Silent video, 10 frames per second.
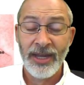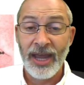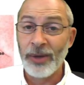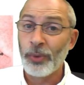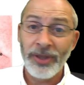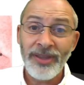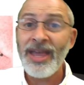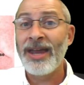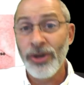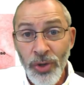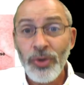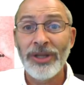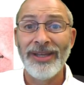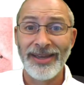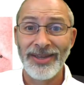And within that
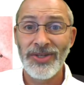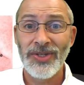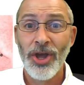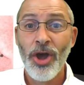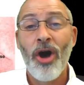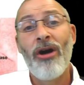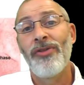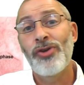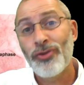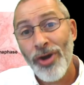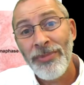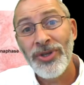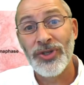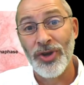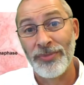nucleus are the
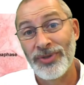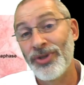chromosomes.